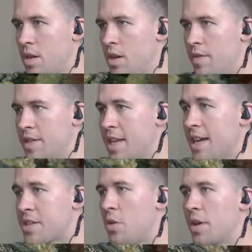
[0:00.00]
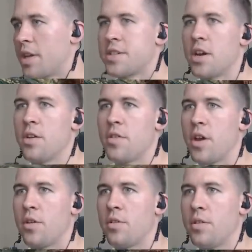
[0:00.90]
This guy's holding his own,
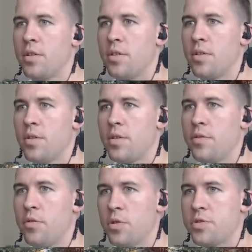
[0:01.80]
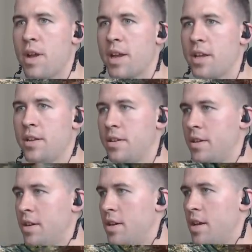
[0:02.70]
though. Force Reckon.
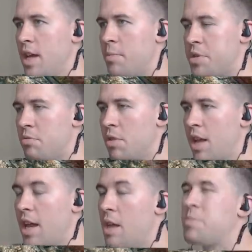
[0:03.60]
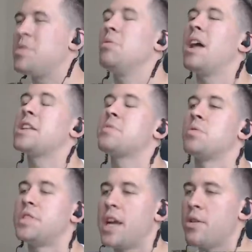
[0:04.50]
M2 Light. M2 Lights will
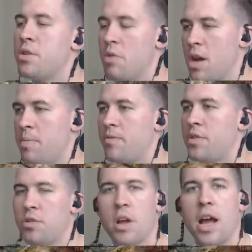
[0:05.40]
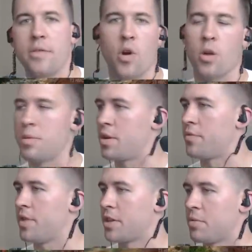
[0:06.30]
tear you up if you do not have armor to
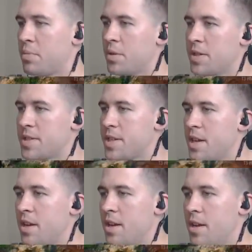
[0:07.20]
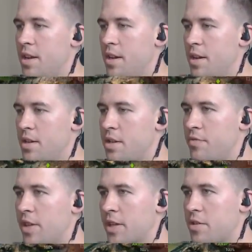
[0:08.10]
deflect their bullets. To
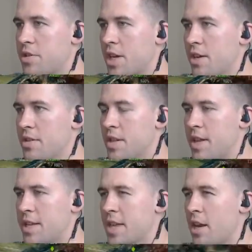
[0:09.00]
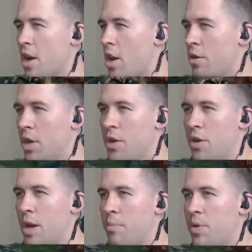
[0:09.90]
deflect their shells. I think it's got an autoloader,
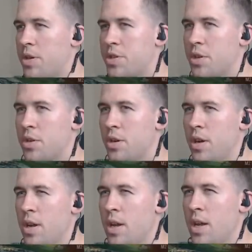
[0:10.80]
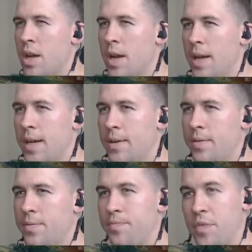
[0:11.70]
and I'm pretty sure...
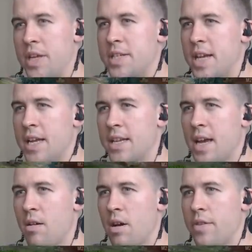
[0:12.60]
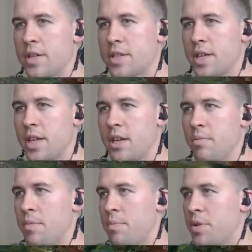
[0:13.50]
He's dead now, obviously.
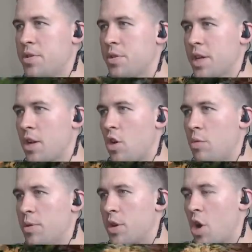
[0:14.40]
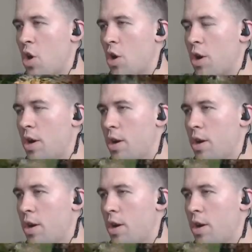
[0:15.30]
I'm pretty sure it's like an armored car.